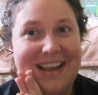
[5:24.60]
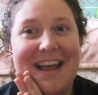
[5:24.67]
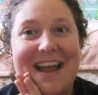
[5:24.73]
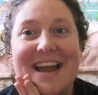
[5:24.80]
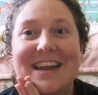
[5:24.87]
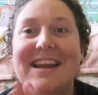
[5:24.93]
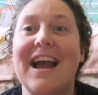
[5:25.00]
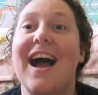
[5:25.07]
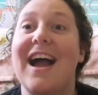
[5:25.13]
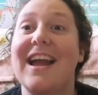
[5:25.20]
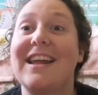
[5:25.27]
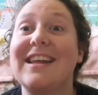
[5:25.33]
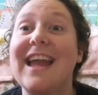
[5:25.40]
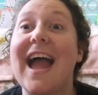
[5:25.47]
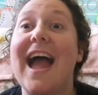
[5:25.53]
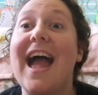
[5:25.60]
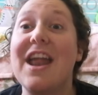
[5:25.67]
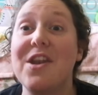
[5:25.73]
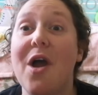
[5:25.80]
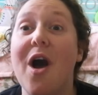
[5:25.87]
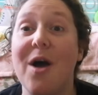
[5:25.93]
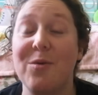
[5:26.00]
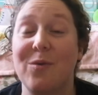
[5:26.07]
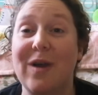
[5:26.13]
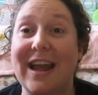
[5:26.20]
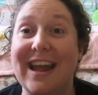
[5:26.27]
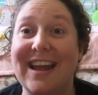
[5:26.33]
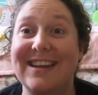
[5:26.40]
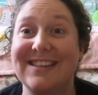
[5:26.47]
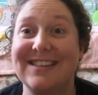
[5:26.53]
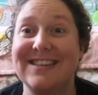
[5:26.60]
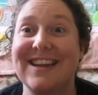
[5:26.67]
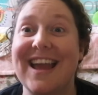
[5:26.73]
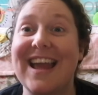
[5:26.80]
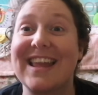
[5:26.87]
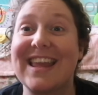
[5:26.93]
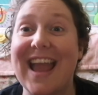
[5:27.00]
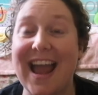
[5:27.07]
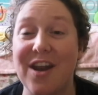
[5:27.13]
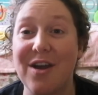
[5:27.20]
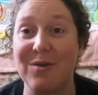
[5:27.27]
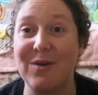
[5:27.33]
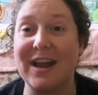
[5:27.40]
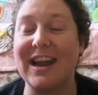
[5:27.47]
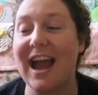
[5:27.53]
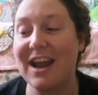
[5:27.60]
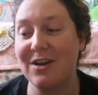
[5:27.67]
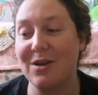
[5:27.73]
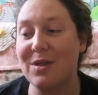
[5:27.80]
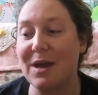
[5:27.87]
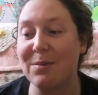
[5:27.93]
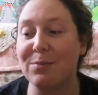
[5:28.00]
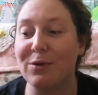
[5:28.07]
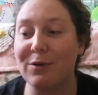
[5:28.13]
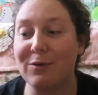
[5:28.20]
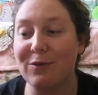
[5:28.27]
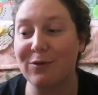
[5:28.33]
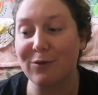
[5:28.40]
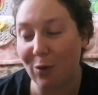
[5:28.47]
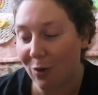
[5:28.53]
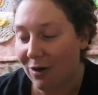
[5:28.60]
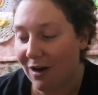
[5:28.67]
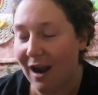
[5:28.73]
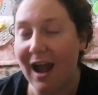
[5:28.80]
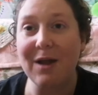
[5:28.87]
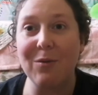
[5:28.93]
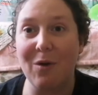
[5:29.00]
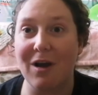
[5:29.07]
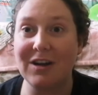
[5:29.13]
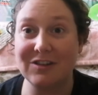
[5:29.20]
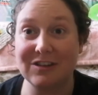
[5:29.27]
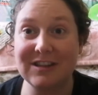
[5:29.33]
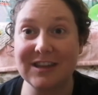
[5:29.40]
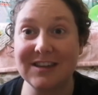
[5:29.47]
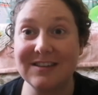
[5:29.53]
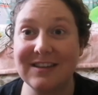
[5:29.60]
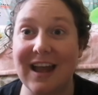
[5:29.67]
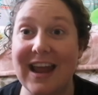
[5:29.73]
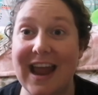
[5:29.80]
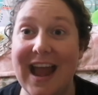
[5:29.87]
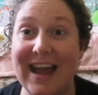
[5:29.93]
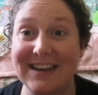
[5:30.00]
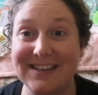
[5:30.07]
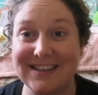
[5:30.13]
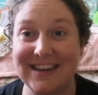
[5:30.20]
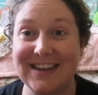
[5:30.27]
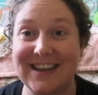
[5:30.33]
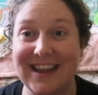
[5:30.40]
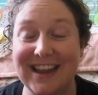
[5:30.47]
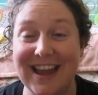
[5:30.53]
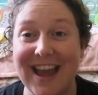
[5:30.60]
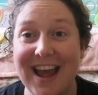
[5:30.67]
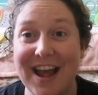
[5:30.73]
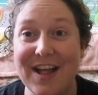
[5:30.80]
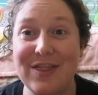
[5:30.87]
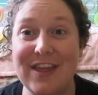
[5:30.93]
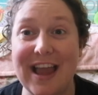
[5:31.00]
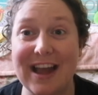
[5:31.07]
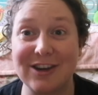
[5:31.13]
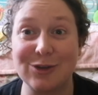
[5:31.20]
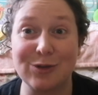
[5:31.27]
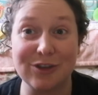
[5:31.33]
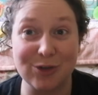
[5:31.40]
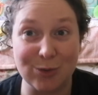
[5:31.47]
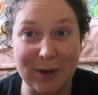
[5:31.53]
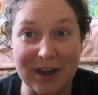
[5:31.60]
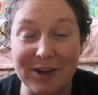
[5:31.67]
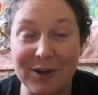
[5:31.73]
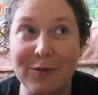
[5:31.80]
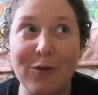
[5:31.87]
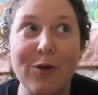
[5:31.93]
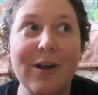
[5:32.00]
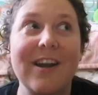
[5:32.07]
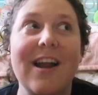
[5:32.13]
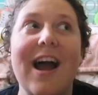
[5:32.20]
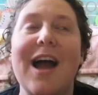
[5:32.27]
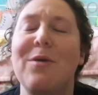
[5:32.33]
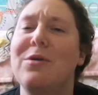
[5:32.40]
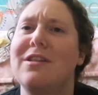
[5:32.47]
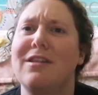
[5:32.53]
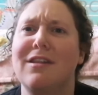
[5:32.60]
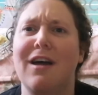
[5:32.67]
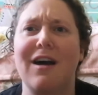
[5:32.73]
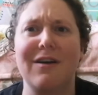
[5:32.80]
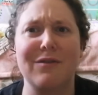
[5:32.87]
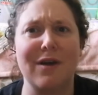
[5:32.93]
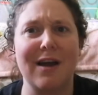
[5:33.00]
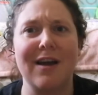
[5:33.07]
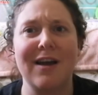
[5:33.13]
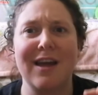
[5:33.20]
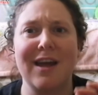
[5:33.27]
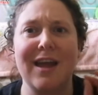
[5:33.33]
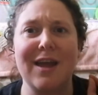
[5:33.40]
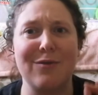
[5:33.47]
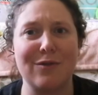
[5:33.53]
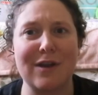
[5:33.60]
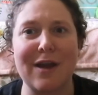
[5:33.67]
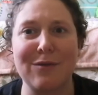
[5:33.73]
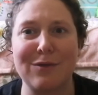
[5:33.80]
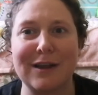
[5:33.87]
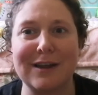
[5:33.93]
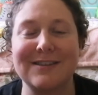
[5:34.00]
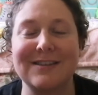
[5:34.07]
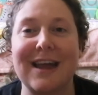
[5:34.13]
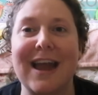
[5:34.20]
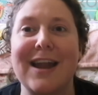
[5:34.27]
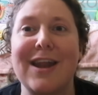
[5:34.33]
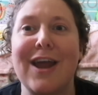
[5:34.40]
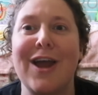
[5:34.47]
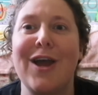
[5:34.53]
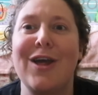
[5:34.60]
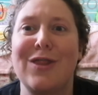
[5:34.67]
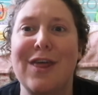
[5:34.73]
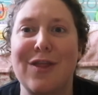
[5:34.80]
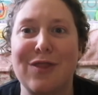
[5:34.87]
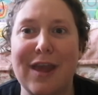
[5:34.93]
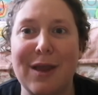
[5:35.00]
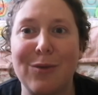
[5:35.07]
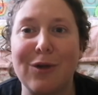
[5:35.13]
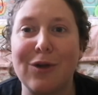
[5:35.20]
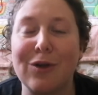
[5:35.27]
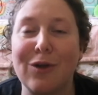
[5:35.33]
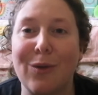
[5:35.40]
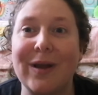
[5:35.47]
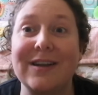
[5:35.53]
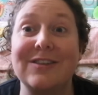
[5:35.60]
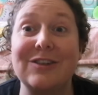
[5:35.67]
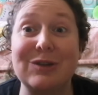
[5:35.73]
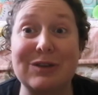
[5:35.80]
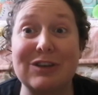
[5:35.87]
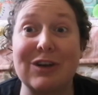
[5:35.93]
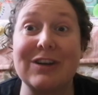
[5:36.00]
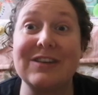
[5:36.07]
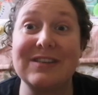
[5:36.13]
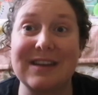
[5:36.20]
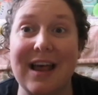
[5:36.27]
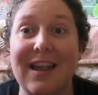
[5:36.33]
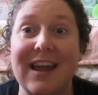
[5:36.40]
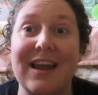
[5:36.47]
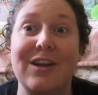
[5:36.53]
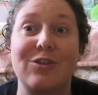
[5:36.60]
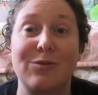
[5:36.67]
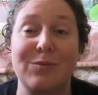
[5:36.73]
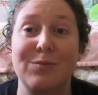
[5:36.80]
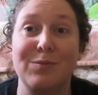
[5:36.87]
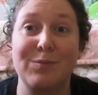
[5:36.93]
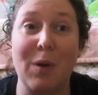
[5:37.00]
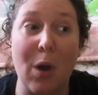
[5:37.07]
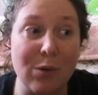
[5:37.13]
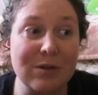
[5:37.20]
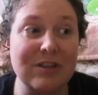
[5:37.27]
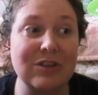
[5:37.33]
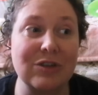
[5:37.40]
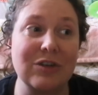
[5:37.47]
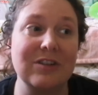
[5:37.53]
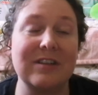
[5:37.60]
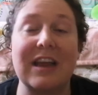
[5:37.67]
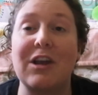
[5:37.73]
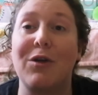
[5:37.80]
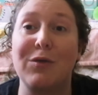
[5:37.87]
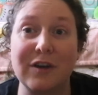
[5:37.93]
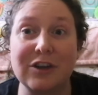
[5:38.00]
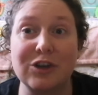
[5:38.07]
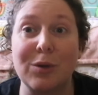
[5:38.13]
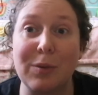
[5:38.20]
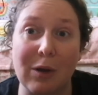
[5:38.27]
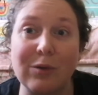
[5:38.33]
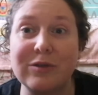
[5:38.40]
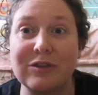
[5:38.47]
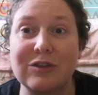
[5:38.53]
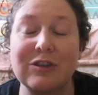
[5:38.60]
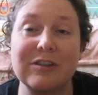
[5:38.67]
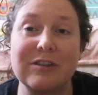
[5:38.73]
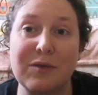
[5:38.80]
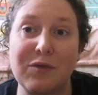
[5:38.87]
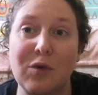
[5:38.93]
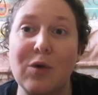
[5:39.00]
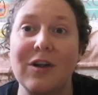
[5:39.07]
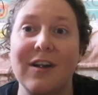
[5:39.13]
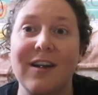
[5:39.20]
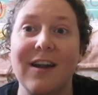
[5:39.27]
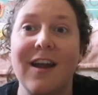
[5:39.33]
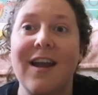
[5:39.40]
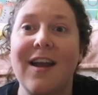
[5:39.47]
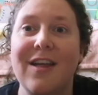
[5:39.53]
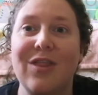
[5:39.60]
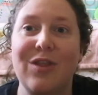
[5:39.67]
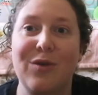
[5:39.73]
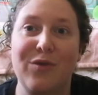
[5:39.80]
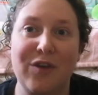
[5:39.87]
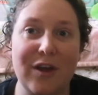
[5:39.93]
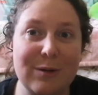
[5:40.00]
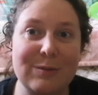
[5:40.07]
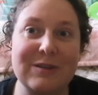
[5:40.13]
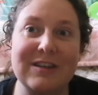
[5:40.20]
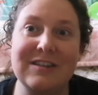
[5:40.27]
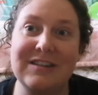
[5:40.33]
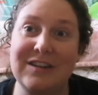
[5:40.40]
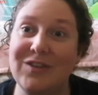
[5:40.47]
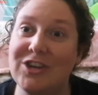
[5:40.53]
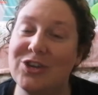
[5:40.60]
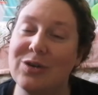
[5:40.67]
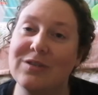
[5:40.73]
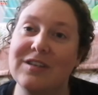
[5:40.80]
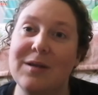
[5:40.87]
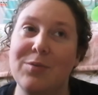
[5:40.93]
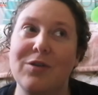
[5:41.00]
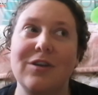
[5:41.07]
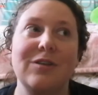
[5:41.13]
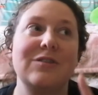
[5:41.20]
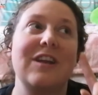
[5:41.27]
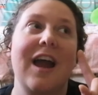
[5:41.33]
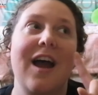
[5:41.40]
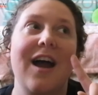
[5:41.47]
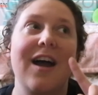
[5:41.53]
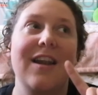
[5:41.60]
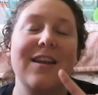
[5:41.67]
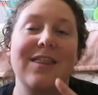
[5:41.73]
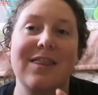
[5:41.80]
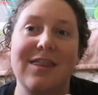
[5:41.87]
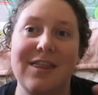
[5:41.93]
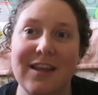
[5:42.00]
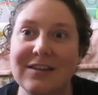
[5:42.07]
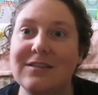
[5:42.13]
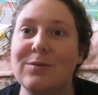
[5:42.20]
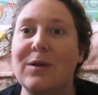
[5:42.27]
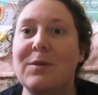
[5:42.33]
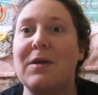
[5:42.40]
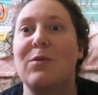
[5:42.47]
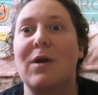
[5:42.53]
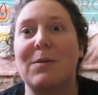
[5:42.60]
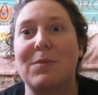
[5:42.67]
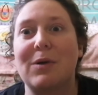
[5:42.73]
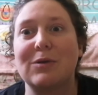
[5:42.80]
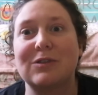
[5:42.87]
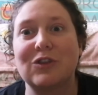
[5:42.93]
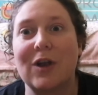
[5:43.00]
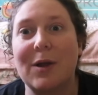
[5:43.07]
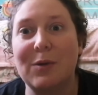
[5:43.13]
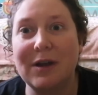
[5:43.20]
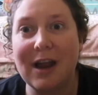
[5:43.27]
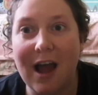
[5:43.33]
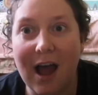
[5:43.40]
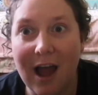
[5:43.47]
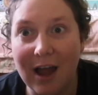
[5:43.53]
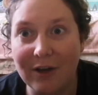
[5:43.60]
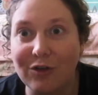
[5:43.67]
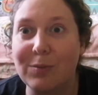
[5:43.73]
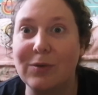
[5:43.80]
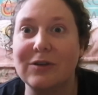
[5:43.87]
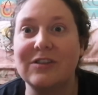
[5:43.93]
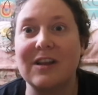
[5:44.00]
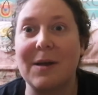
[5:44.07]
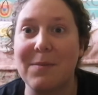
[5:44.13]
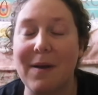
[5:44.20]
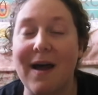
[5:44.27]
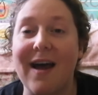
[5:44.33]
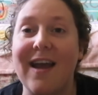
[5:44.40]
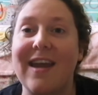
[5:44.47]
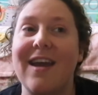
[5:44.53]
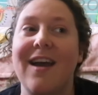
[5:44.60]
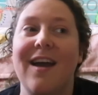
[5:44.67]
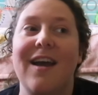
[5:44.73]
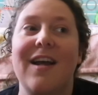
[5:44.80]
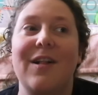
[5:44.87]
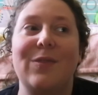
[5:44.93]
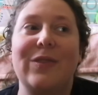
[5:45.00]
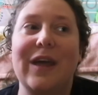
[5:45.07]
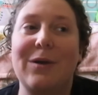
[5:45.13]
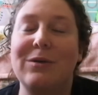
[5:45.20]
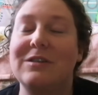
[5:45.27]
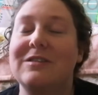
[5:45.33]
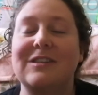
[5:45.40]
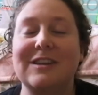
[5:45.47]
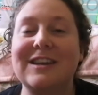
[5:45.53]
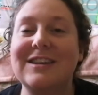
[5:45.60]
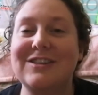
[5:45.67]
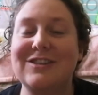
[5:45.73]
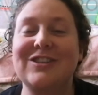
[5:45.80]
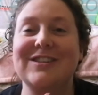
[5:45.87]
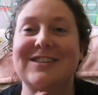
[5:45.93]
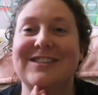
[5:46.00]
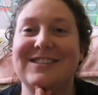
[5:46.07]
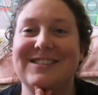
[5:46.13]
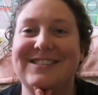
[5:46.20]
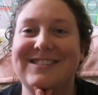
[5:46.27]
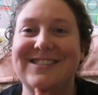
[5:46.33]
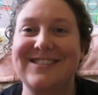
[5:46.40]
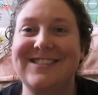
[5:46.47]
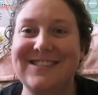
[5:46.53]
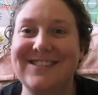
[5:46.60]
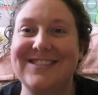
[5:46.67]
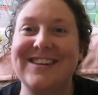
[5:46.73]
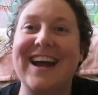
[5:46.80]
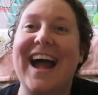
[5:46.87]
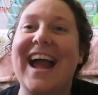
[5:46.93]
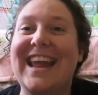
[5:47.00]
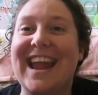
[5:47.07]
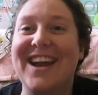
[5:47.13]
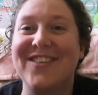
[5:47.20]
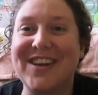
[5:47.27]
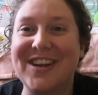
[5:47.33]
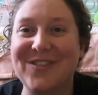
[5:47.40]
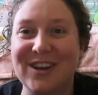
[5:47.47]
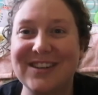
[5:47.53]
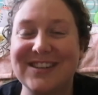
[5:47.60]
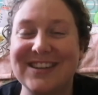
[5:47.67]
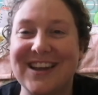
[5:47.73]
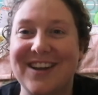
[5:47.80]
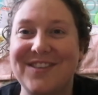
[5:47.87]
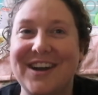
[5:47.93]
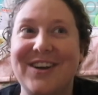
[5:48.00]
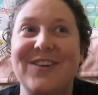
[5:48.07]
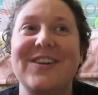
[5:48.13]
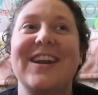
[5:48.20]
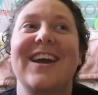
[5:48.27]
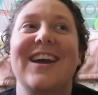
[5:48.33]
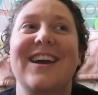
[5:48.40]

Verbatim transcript: I, I cannot wait cannot wait. I know that before I watched this, I had seen like the actual trailer for it. I would love if Netflix said that they were going to start selling posters, like official posters for the films and TV shows they produced this would be one poster I would 100% buy. That was, it's just, oh, I can't wait for it to come out.